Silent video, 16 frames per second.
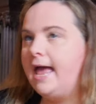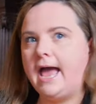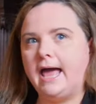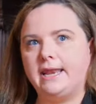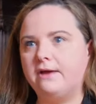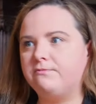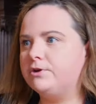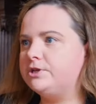
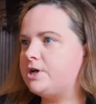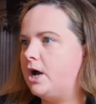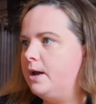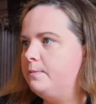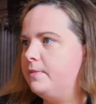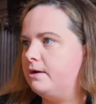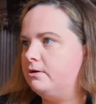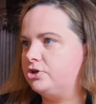And every
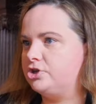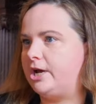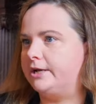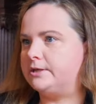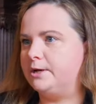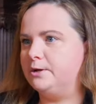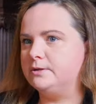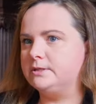time there are
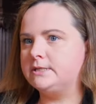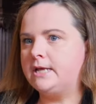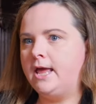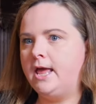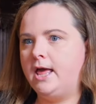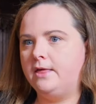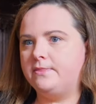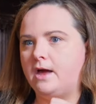shadows,
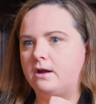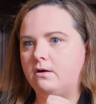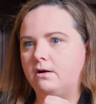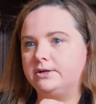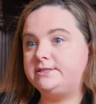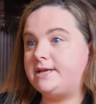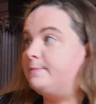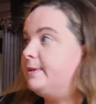there
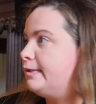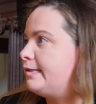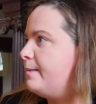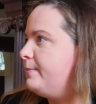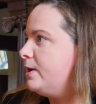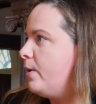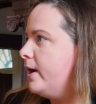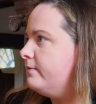are
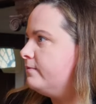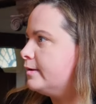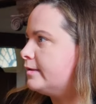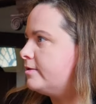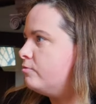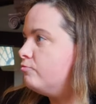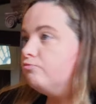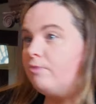
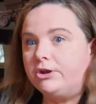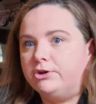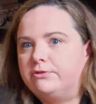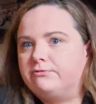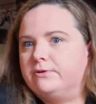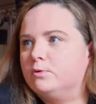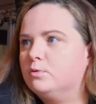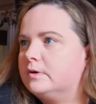demi-semiquavers that run
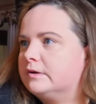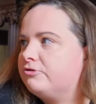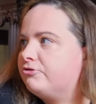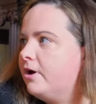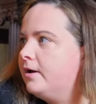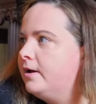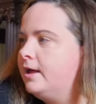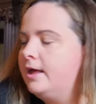through the
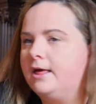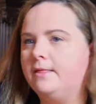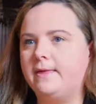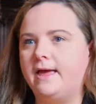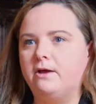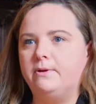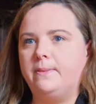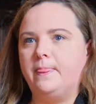orchestra. Mm.
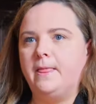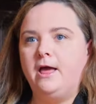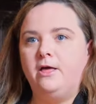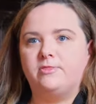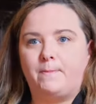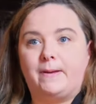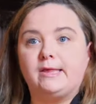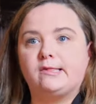They're in
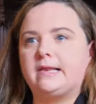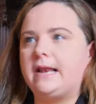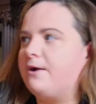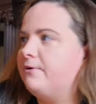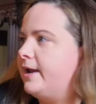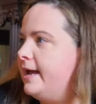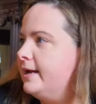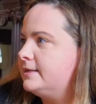the bass
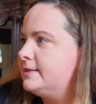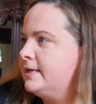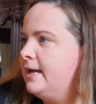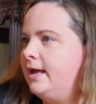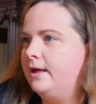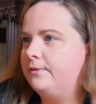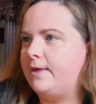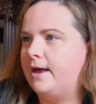clarinet.
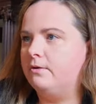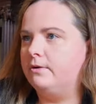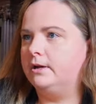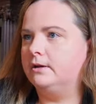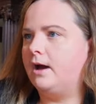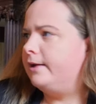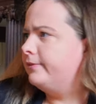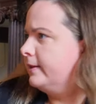They're
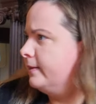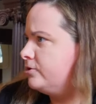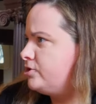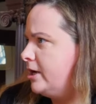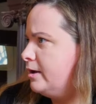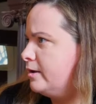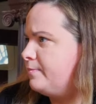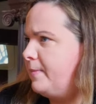in, I think the
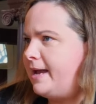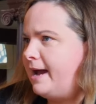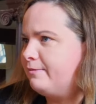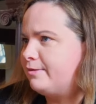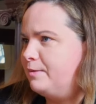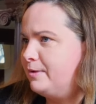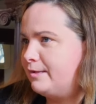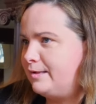cellos may
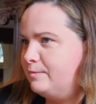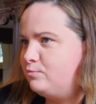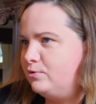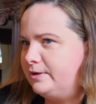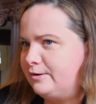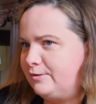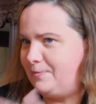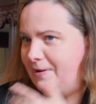have some at some
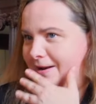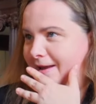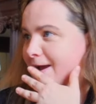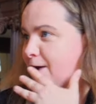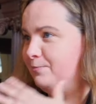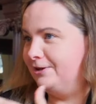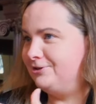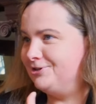point as well. I
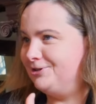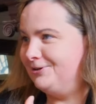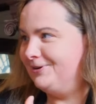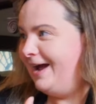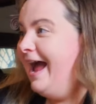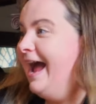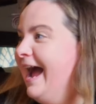hope they do.